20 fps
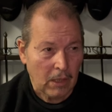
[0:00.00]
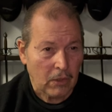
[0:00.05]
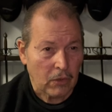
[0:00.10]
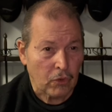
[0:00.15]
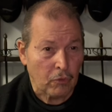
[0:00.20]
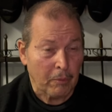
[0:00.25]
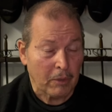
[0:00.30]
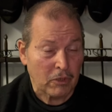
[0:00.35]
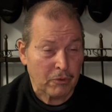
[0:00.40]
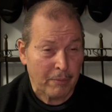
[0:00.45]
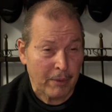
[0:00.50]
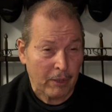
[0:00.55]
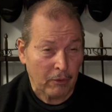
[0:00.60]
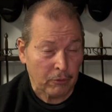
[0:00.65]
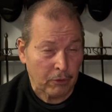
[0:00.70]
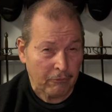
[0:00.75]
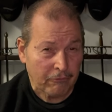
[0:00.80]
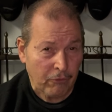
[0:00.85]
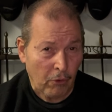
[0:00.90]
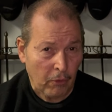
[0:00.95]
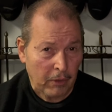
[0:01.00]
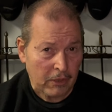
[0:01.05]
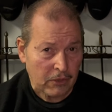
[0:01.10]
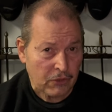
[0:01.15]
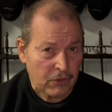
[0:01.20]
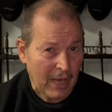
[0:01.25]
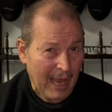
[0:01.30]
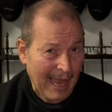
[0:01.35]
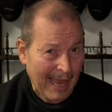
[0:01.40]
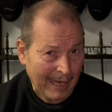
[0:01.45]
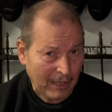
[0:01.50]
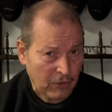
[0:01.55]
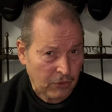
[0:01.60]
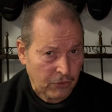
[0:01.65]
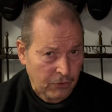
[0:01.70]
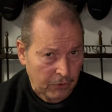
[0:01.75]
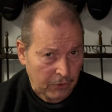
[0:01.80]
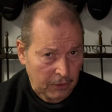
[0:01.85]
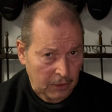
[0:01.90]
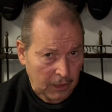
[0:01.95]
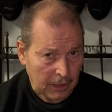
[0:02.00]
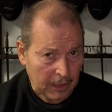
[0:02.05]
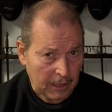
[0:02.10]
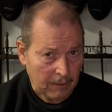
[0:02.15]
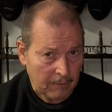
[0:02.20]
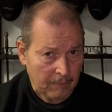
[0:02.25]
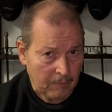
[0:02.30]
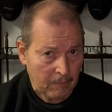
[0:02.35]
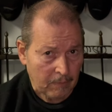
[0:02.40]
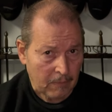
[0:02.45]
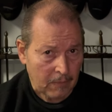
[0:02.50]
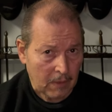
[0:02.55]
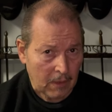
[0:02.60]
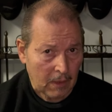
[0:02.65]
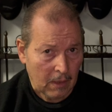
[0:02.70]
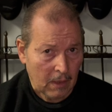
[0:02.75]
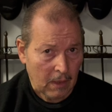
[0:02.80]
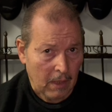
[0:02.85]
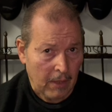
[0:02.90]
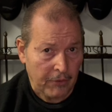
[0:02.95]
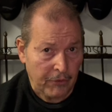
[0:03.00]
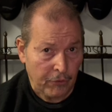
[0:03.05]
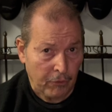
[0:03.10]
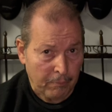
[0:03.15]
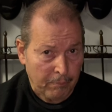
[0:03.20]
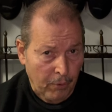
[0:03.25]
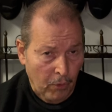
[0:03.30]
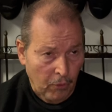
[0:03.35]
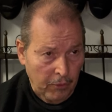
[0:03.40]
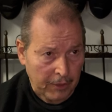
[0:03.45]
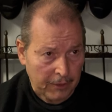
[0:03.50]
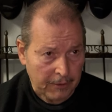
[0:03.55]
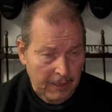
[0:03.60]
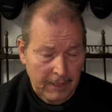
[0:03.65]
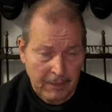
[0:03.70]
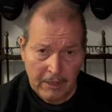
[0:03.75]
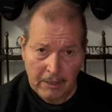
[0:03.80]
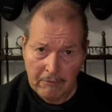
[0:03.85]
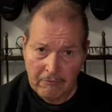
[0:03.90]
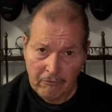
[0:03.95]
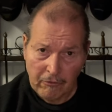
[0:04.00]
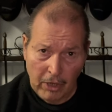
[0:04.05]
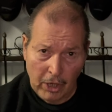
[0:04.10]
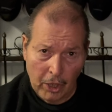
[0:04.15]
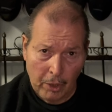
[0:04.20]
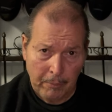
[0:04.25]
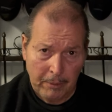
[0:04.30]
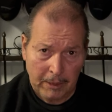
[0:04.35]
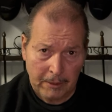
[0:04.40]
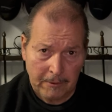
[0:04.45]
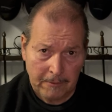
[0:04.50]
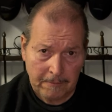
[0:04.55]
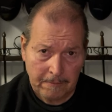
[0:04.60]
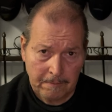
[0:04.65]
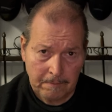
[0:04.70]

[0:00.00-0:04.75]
You must be able to focus externally on your opponent and the environment.